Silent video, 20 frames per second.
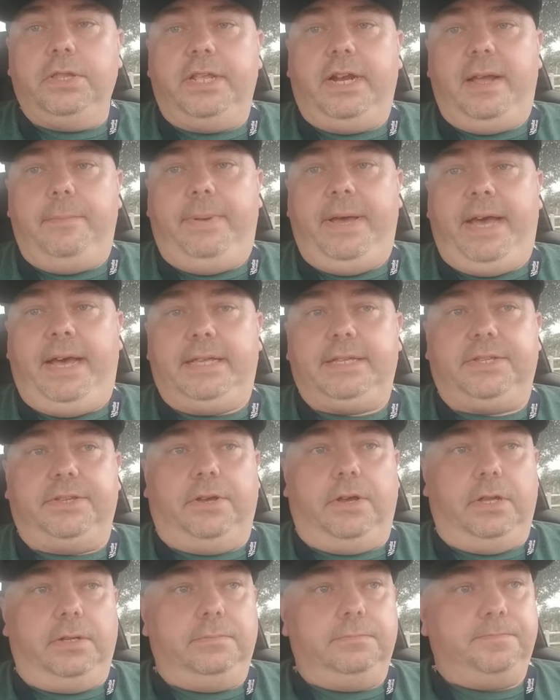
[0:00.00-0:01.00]
that I passed
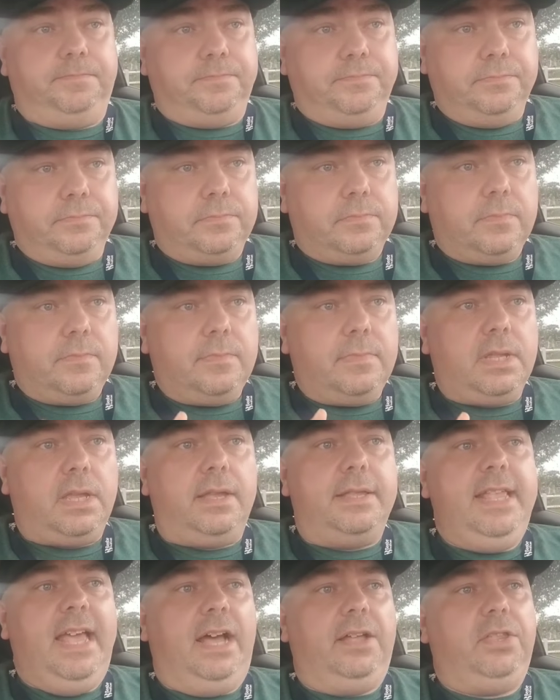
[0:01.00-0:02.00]
on.
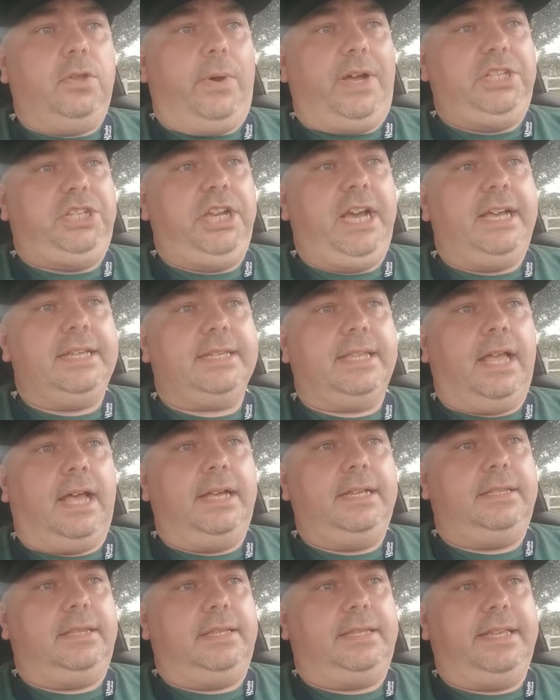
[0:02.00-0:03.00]
Now, do I
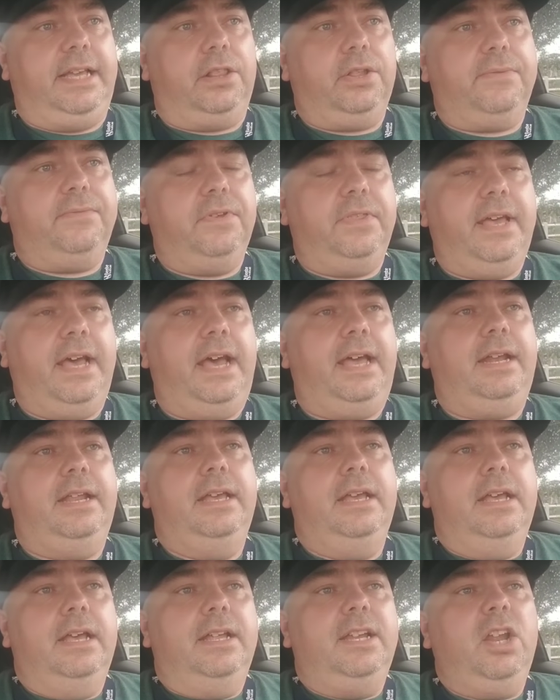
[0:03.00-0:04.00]
chastise the seller for that?
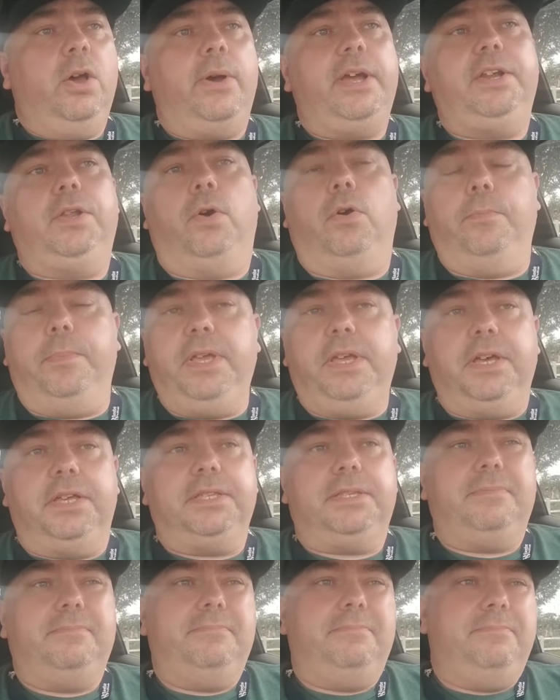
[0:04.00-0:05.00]
No, I don't,
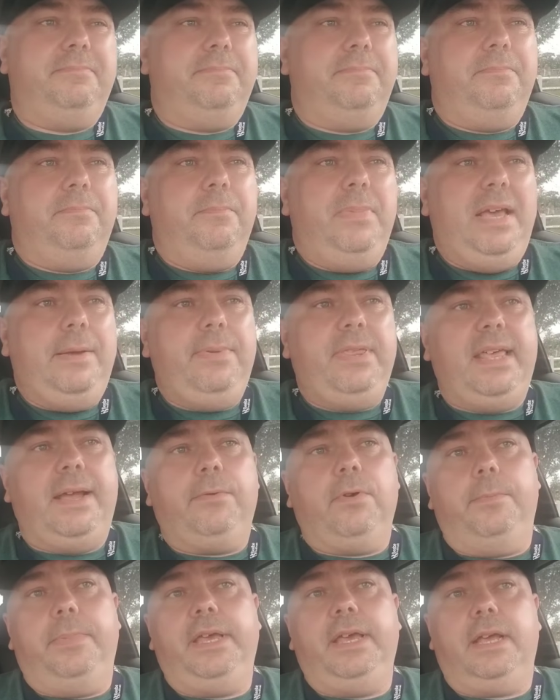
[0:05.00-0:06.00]
because maybe they
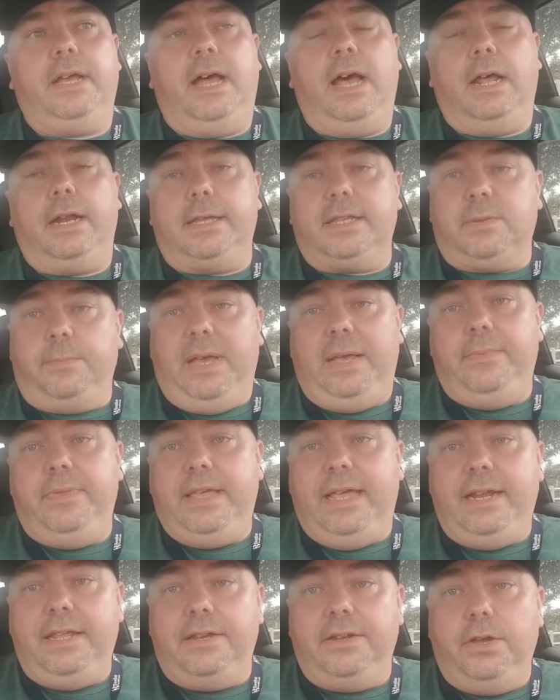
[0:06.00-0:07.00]
were being honest. Maybe
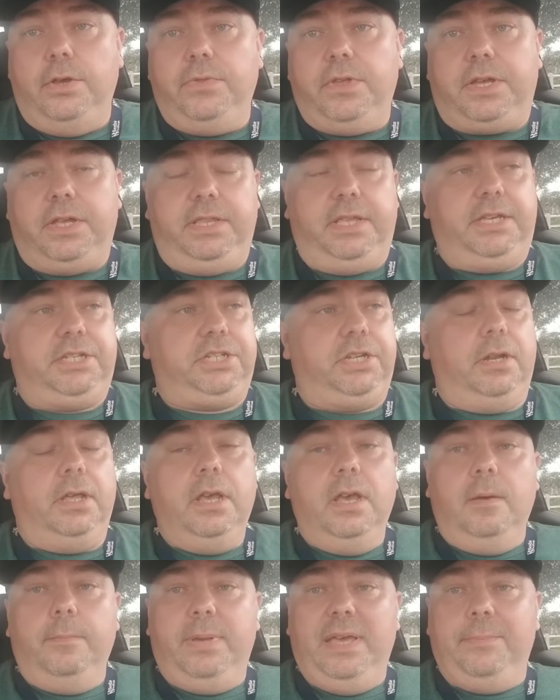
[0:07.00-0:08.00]
they didn't know the condition.
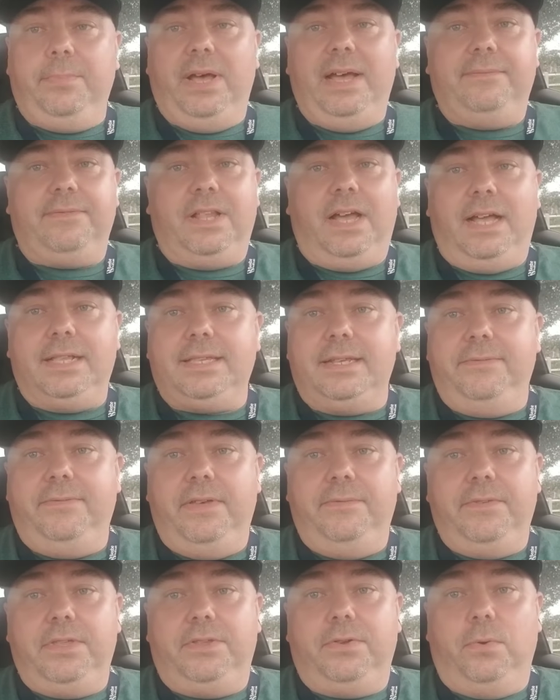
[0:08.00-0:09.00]
People have lots of
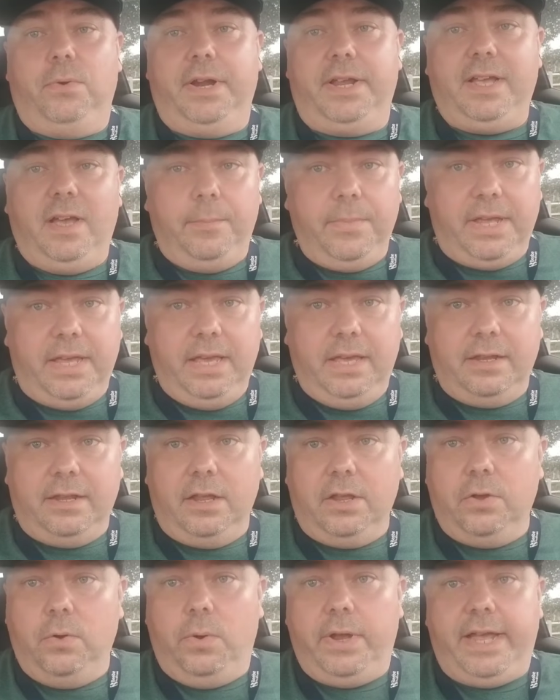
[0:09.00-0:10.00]
inventory coming in
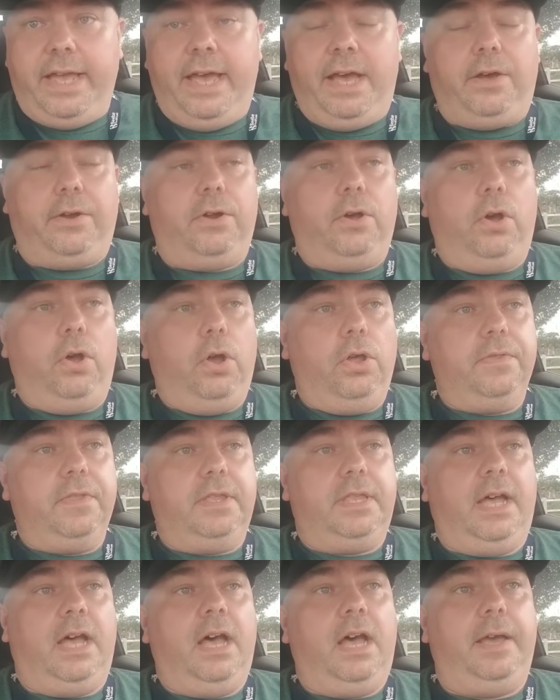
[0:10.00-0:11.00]
and going out all the
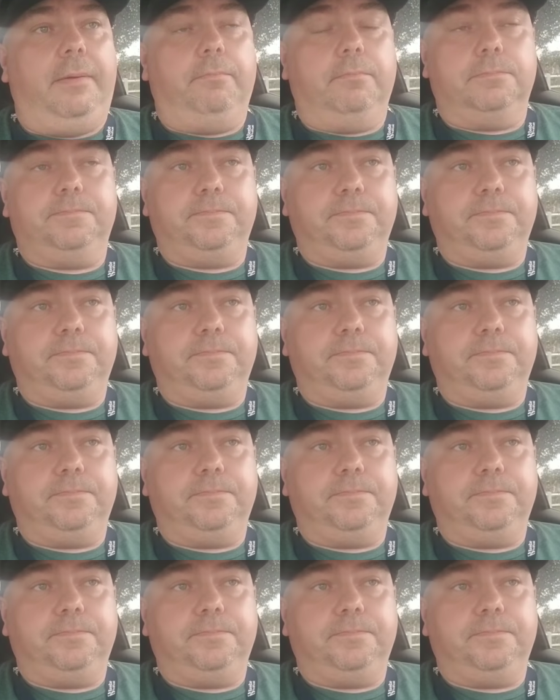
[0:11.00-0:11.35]
time.